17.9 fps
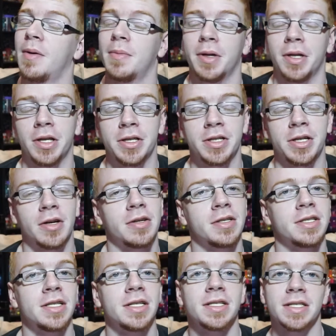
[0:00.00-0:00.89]
Among the
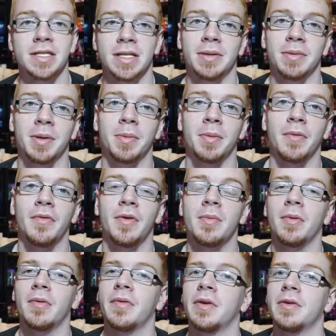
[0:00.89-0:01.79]
Stars Celebrity
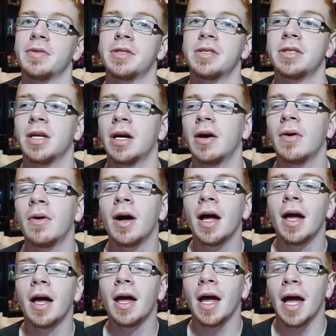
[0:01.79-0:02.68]
Perfume Reviews. So,
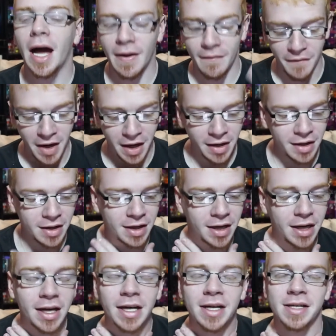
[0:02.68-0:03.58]
I'm
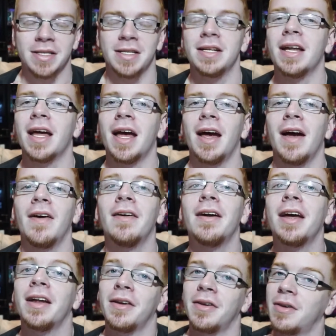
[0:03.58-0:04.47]
finally going to sit
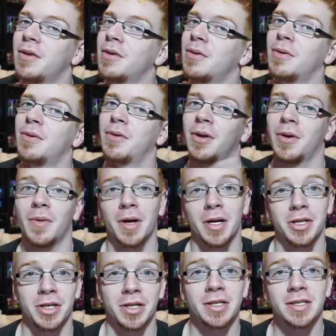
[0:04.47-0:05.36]
down and do the
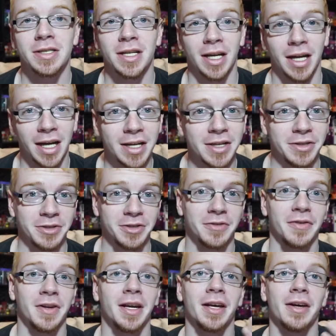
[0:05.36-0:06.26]
questions and
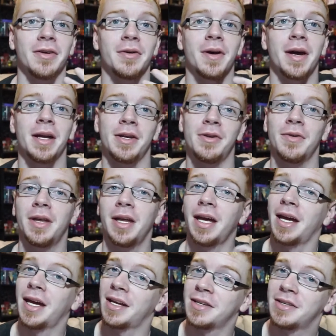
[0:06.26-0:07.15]
answers video and do
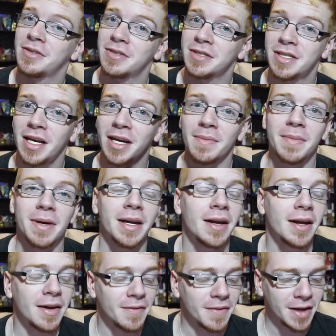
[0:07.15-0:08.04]
the answer
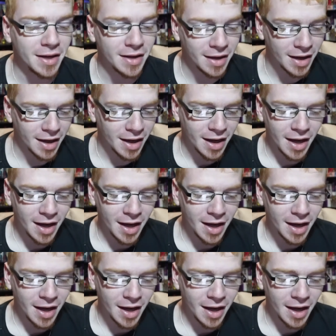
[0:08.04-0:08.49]
segment of it.